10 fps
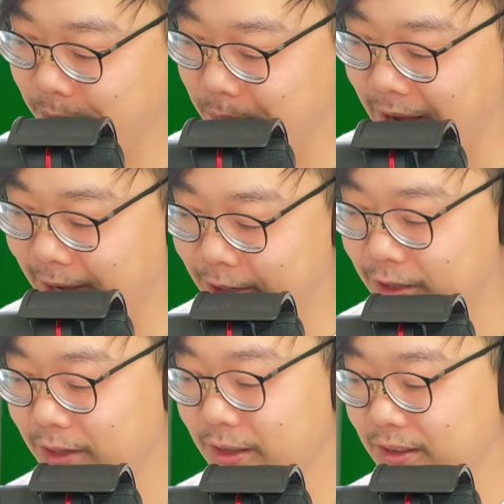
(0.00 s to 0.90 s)
band.
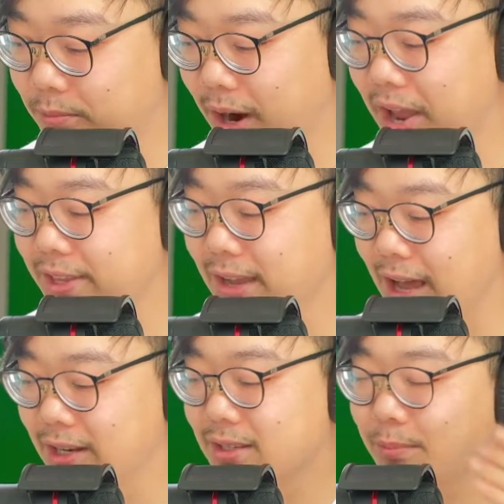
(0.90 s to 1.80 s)
Probably
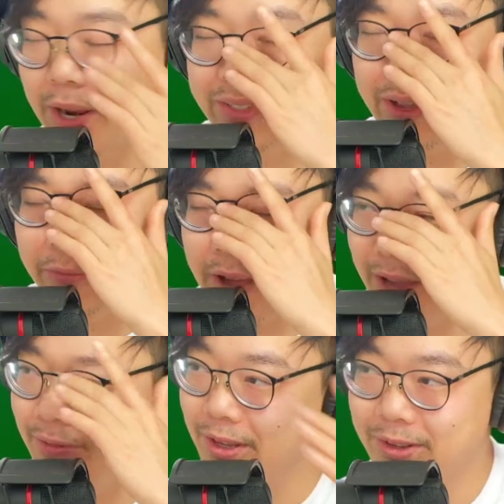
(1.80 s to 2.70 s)
honest, probably top
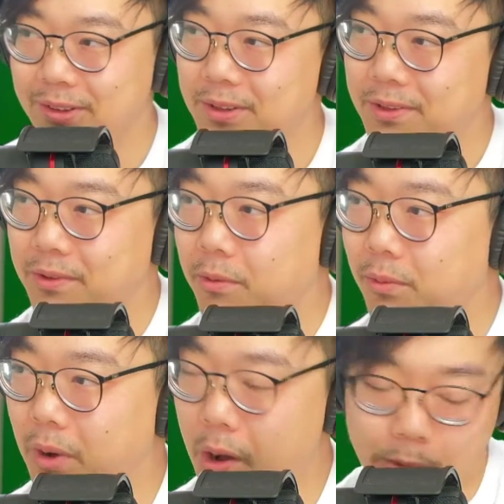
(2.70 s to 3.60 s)
5.
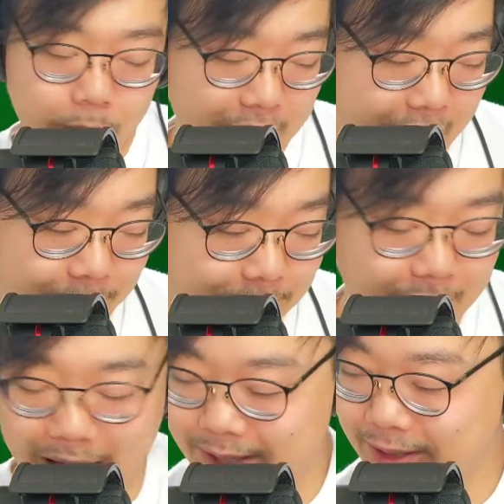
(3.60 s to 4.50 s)
Have you
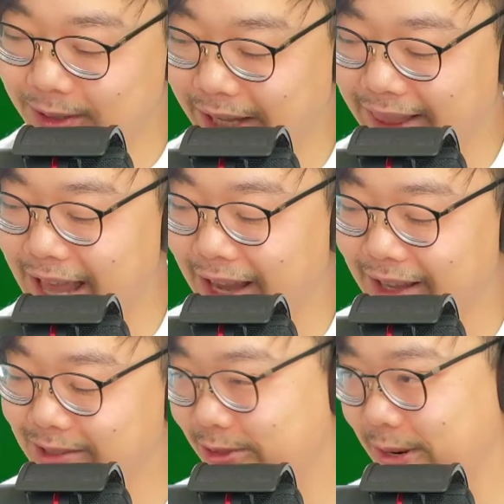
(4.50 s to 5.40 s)
gone to like
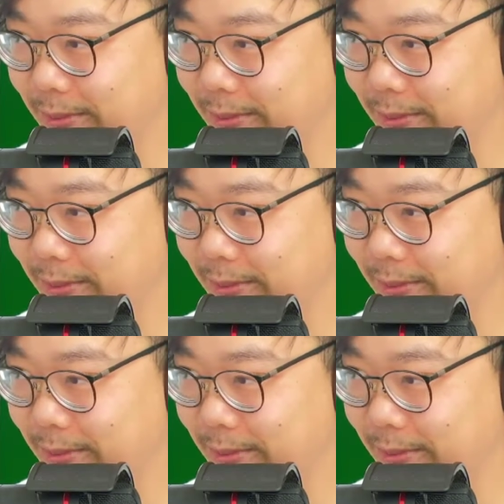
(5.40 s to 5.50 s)
that Dream